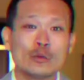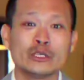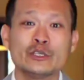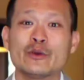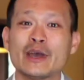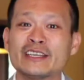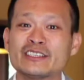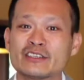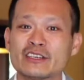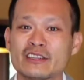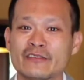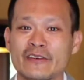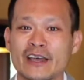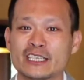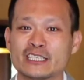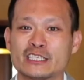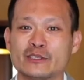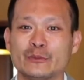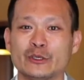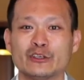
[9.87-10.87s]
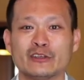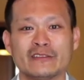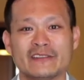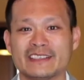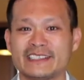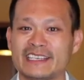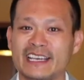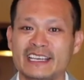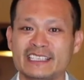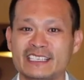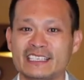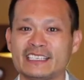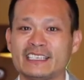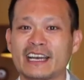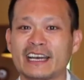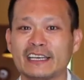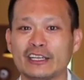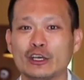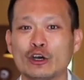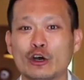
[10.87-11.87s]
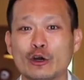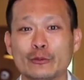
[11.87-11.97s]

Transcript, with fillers: When you enter the vestibule of this 1890